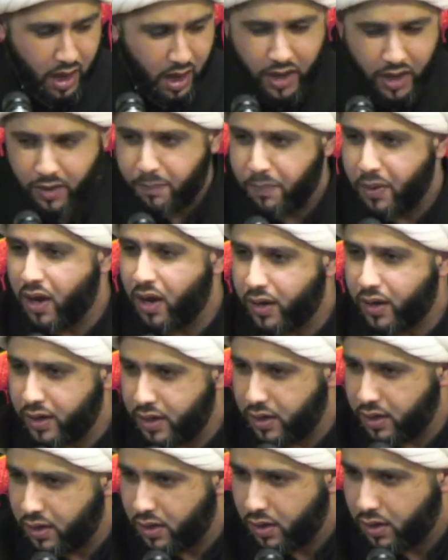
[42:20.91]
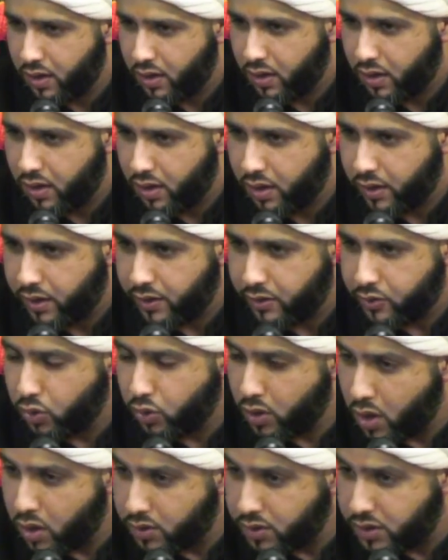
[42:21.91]
Ahibai,
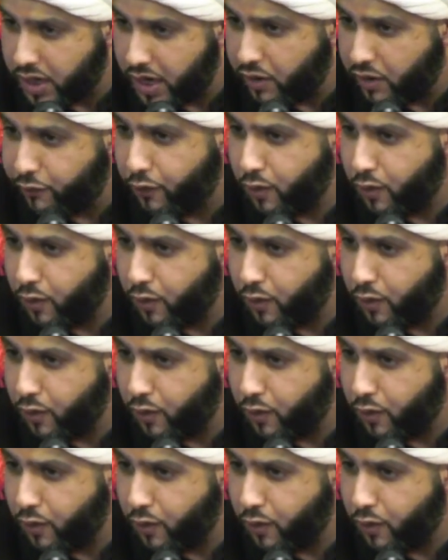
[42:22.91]
do not take